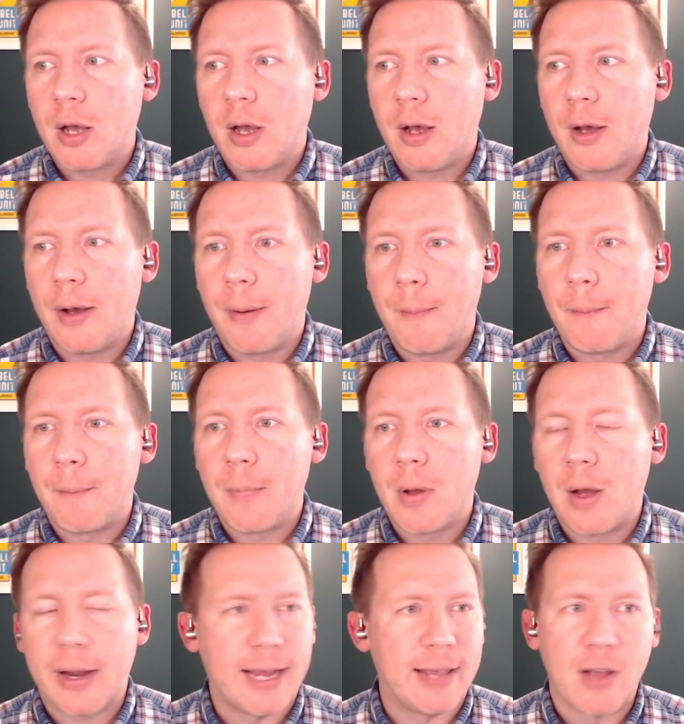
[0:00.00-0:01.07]

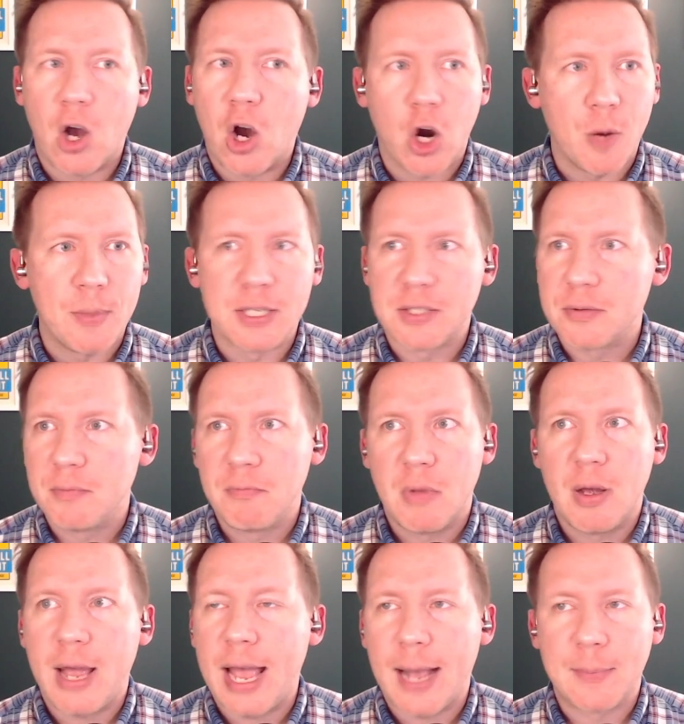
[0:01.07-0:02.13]
Again, the arm is
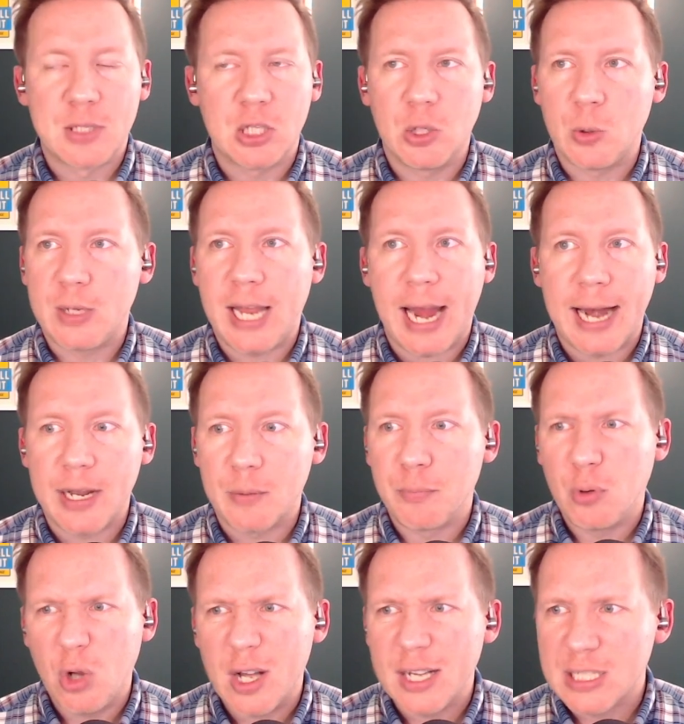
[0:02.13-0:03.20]
absolute cannon,
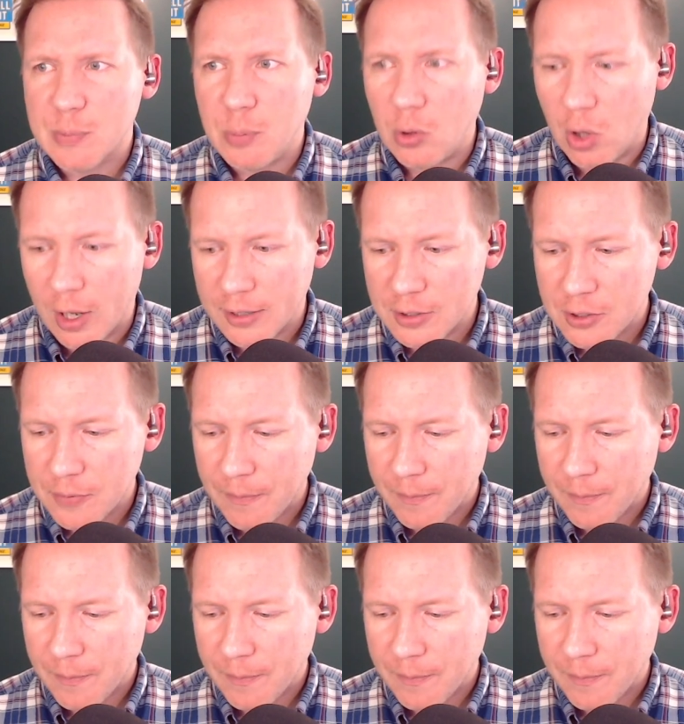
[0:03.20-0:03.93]
plus.